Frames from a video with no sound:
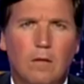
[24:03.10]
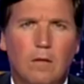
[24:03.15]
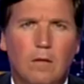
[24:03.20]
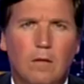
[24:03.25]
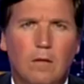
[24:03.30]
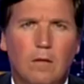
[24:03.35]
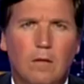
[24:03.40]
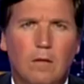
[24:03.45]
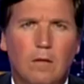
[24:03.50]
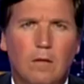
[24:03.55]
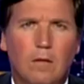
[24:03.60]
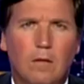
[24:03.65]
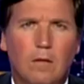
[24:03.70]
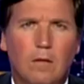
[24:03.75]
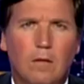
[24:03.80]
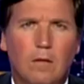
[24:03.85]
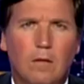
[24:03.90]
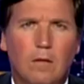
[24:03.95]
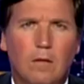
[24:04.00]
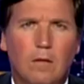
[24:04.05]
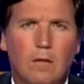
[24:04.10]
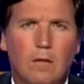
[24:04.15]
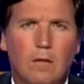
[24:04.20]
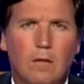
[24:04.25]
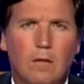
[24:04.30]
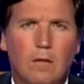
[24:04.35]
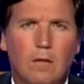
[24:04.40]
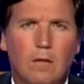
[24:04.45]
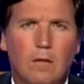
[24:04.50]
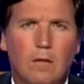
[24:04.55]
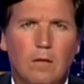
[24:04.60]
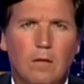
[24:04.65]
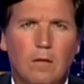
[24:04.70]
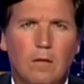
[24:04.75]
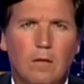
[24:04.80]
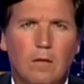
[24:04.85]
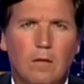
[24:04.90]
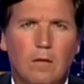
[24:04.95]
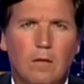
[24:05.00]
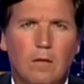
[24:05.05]

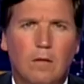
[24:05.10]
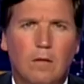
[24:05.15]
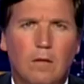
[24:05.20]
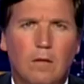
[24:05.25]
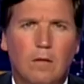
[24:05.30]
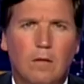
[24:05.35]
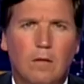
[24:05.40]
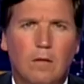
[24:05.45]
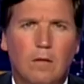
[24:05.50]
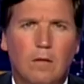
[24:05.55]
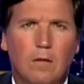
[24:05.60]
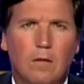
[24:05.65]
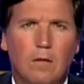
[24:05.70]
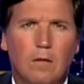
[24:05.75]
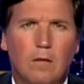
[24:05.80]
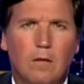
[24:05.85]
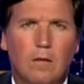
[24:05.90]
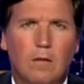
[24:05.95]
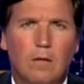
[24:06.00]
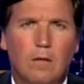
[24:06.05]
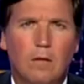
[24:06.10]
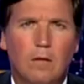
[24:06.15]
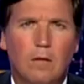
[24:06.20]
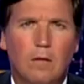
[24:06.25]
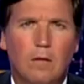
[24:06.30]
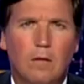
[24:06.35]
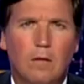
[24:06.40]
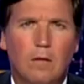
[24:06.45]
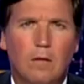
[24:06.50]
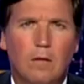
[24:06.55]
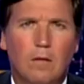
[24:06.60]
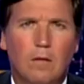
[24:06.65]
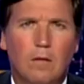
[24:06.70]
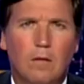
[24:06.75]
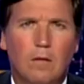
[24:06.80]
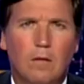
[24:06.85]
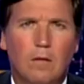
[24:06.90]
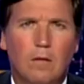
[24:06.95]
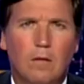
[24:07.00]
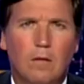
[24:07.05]

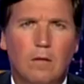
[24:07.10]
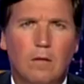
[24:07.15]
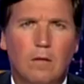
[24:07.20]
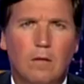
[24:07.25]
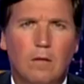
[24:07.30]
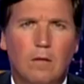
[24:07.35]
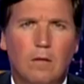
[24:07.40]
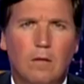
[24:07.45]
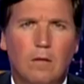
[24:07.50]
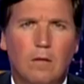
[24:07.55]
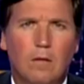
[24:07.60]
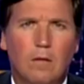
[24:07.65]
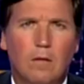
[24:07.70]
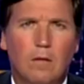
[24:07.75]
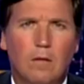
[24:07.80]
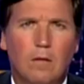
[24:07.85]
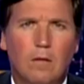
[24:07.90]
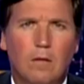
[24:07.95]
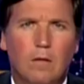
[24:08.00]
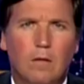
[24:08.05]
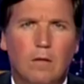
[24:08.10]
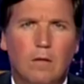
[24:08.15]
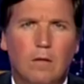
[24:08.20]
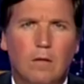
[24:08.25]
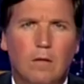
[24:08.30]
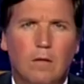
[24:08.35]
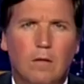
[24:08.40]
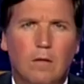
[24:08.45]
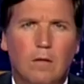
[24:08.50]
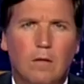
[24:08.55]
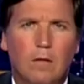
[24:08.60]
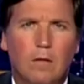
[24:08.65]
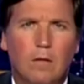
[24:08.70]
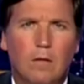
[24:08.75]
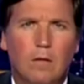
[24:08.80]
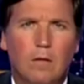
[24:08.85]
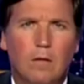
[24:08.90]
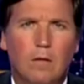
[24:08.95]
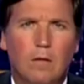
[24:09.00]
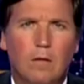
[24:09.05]

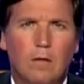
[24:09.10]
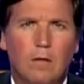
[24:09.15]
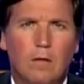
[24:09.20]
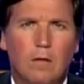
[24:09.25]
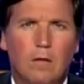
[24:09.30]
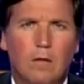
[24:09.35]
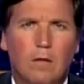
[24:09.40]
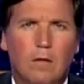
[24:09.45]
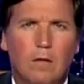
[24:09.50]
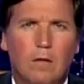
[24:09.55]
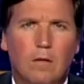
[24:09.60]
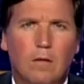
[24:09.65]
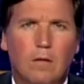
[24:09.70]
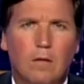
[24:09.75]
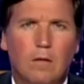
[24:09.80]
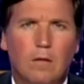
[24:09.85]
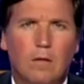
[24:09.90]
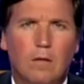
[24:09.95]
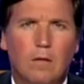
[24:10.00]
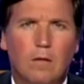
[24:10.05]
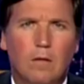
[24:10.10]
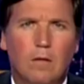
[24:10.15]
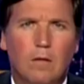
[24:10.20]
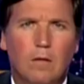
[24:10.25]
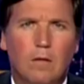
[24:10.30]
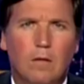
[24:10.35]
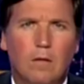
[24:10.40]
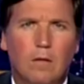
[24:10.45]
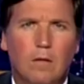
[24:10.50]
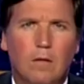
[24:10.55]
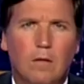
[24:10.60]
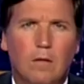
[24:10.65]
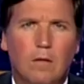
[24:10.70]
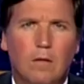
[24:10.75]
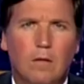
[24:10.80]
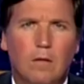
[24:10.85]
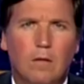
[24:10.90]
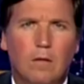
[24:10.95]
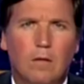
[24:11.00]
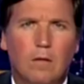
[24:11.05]
[no speech]